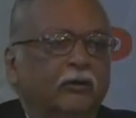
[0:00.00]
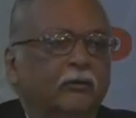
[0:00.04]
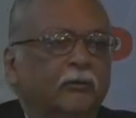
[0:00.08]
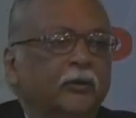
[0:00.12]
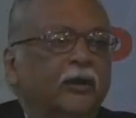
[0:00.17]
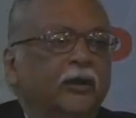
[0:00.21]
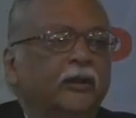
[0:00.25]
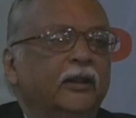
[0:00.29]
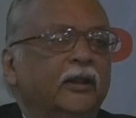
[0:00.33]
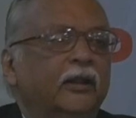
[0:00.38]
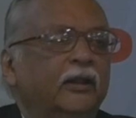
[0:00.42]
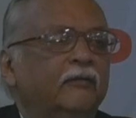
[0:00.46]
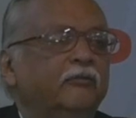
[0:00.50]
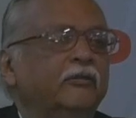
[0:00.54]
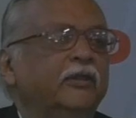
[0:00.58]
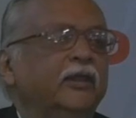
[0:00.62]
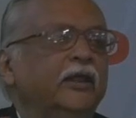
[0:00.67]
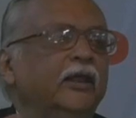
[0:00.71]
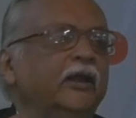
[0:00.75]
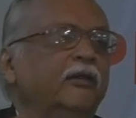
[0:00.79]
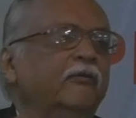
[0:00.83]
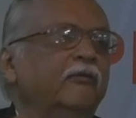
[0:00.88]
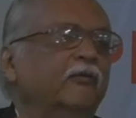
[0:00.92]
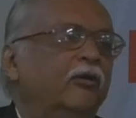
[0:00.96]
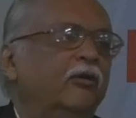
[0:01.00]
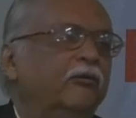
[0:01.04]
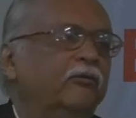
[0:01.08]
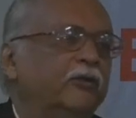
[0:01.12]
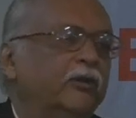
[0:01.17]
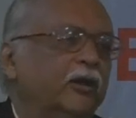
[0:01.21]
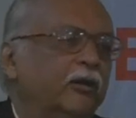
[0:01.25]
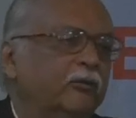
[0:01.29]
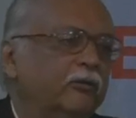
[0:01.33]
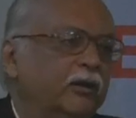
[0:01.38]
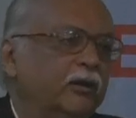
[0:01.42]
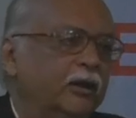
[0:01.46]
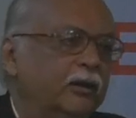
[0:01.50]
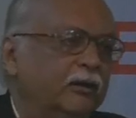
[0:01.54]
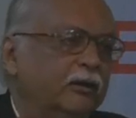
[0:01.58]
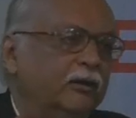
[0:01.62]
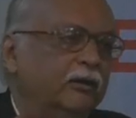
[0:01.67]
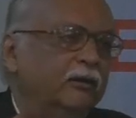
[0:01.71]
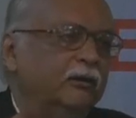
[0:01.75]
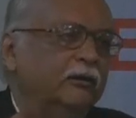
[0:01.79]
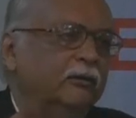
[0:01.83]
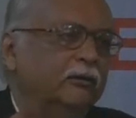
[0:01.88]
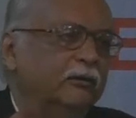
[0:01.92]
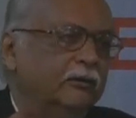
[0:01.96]
Everything revolves around that
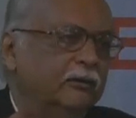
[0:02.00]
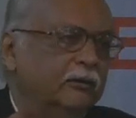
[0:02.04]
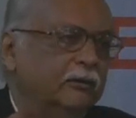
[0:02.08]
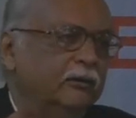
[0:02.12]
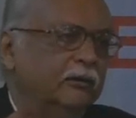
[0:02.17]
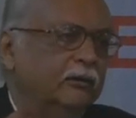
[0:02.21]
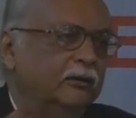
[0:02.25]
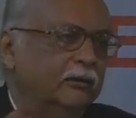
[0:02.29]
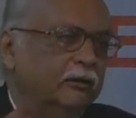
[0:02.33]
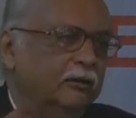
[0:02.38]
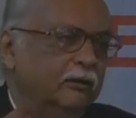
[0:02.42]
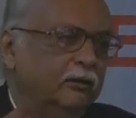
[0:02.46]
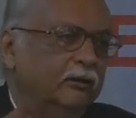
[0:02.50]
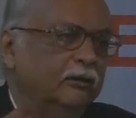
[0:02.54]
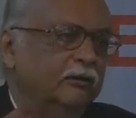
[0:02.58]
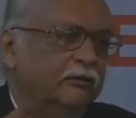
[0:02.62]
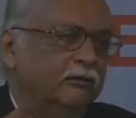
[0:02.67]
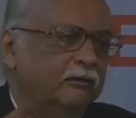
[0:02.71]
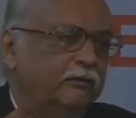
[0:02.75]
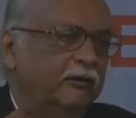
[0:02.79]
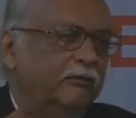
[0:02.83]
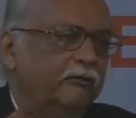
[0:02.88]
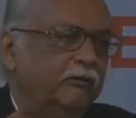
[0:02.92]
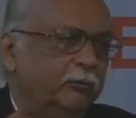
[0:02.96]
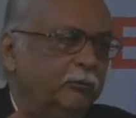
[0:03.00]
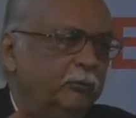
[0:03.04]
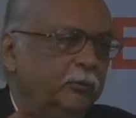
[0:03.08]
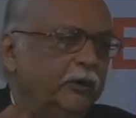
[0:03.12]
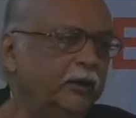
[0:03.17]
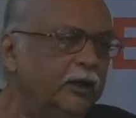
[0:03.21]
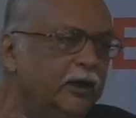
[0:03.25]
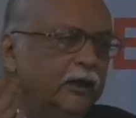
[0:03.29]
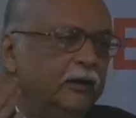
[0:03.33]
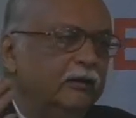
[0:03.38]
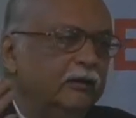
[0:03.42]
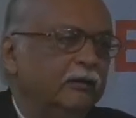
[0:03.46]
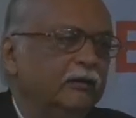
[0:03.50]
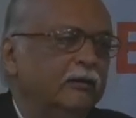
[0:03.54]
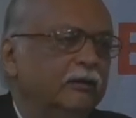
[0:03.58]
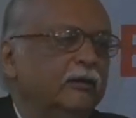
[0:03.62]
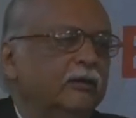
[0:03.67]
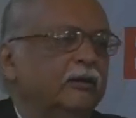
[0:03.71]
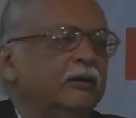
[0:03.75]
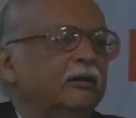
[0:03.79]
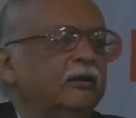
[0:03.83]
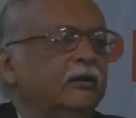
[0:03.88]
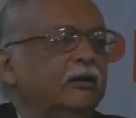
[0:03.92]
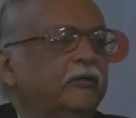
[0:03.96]
GVP and
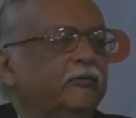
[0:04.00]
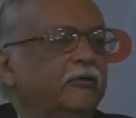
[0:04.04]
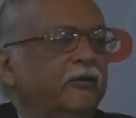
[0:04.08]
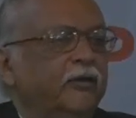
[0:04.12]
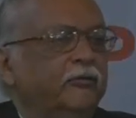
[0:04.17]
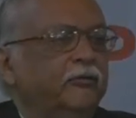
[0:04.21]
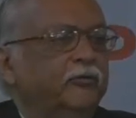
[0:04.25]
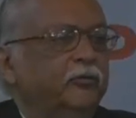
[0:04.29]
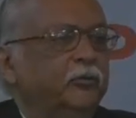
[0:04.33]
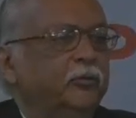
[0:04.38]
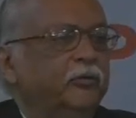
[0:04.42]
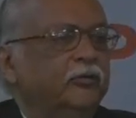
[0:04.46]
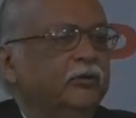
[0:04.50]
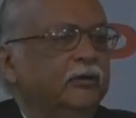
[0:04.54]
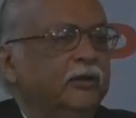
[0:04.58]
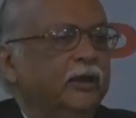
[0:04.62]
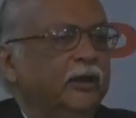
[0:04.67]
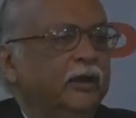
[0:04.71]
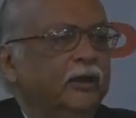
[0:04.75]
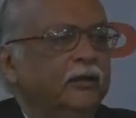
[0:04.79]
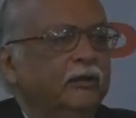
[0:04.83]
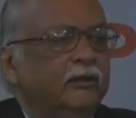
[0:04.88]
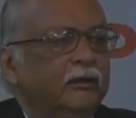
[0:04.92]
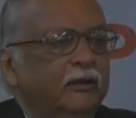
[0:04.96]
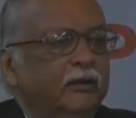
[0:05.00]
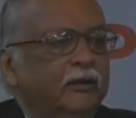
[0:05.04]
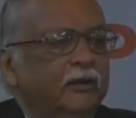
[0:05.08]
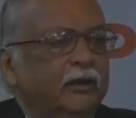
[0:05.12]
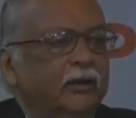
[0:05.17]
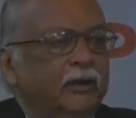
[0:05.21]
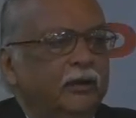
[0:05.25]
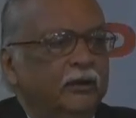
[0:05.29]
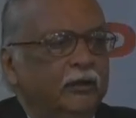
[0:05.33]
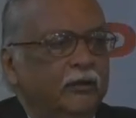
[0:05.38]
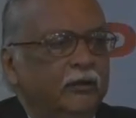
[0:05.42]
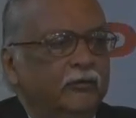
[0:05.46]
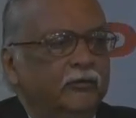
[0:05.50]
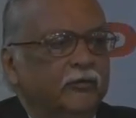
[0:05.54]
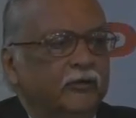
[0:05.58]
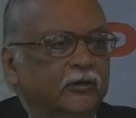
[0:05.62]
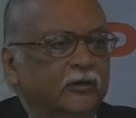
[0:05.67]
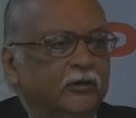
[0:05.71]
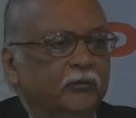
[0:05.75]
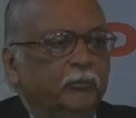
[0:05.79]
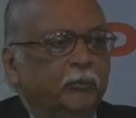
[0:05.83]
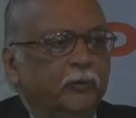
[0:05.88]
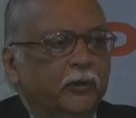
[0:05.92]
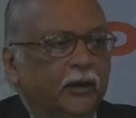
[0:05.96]
the waves which are there in
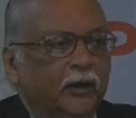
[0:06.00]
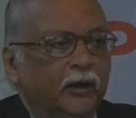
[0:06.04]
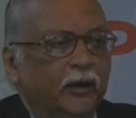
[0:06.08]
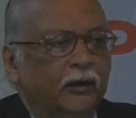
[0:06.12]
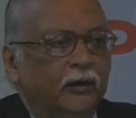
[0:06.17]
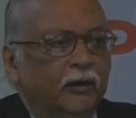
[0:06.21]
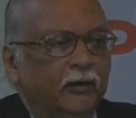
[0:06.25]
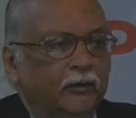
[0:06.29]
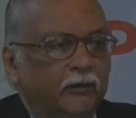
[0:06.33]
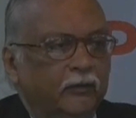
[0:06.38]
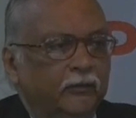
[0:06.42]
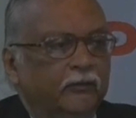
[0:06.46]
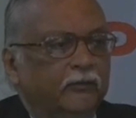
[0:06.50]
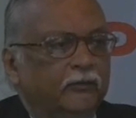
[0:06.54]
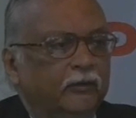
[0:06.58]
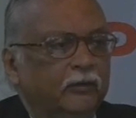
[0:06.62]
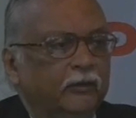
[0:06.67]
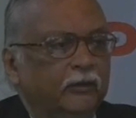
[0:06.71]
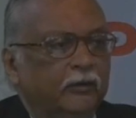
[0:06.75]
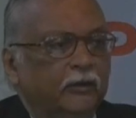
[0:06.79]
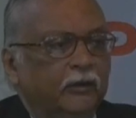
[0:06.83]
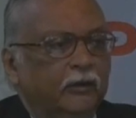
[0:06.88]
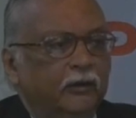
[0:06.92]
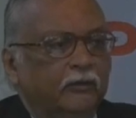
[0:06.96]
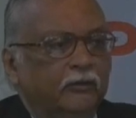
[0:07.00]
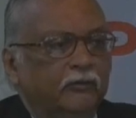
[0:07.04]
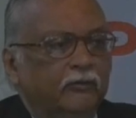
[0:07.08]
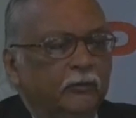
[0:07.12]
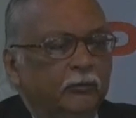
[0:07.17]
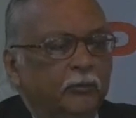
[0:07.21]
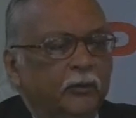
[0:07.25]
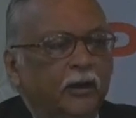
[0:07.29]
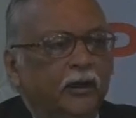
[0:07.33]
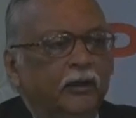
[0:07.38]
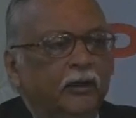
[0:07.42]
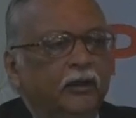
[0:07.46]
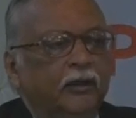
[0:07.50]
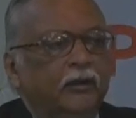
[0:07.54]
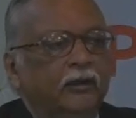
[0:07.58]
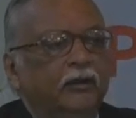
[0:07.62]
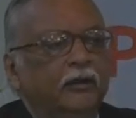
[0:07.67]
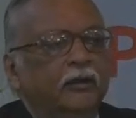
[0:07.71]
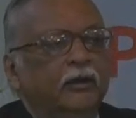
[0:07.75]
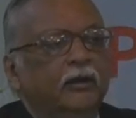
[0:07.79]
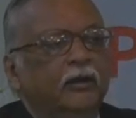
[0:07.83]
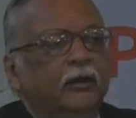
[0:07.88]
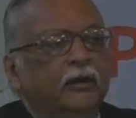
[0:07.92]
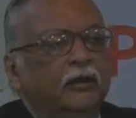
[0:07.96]
constrictive pericarditis. Similarly,
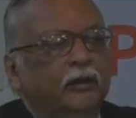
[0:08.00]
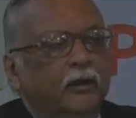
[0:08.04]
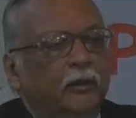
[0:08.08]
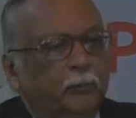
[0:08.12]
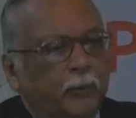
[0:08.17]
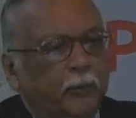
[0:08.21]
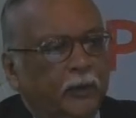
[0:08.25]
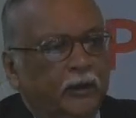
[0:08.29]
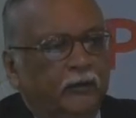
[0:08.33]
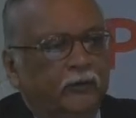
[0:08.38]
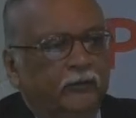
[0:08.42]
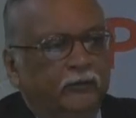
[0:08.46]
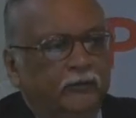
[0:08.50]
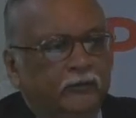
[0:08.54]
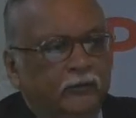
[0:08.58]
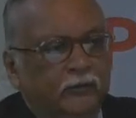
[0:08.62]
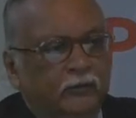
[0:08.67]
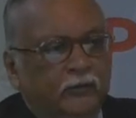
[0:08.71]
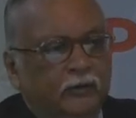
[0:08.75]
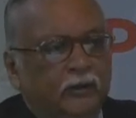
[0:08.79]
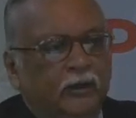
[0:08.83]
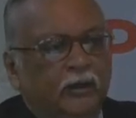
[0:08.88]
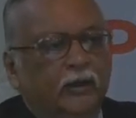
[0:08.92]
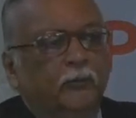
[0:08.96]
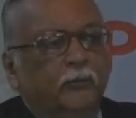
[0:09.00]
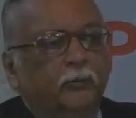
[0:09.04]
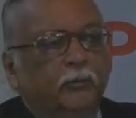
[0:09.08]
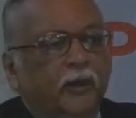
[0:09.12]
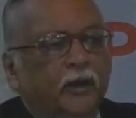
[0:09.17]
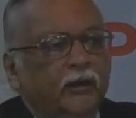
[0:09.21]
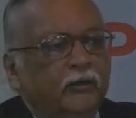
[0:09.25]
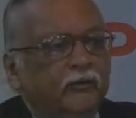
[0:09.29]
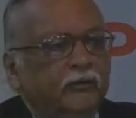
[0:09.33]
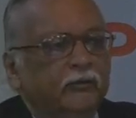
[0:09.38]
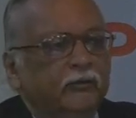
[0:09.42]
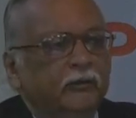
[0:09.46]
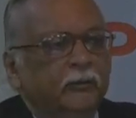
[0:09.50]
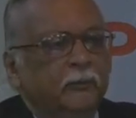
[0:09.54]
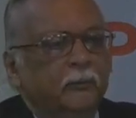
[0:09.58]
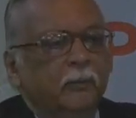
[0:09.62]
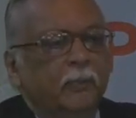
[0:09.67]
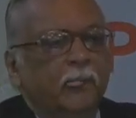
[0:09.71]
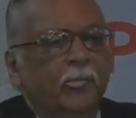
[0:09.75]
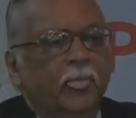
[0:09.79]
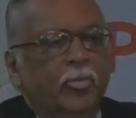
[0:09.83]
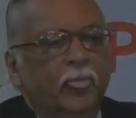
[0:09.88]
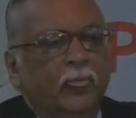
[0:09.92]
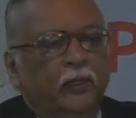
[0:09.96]
the pulse. The pulse,
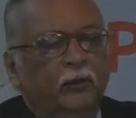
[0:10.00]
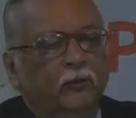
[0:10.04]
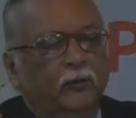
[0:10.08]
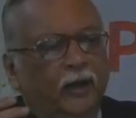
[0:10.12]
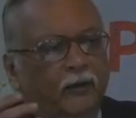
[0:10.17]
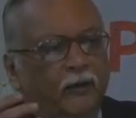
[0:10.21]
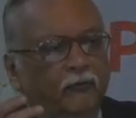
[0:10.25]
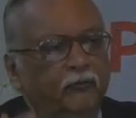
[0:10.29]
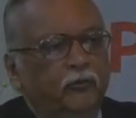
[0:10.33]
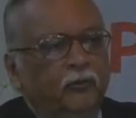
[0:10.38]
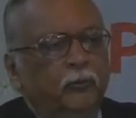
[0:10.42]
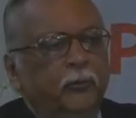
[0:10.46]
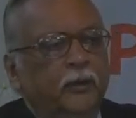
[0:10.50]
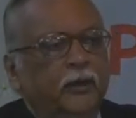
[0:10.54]
you have to make a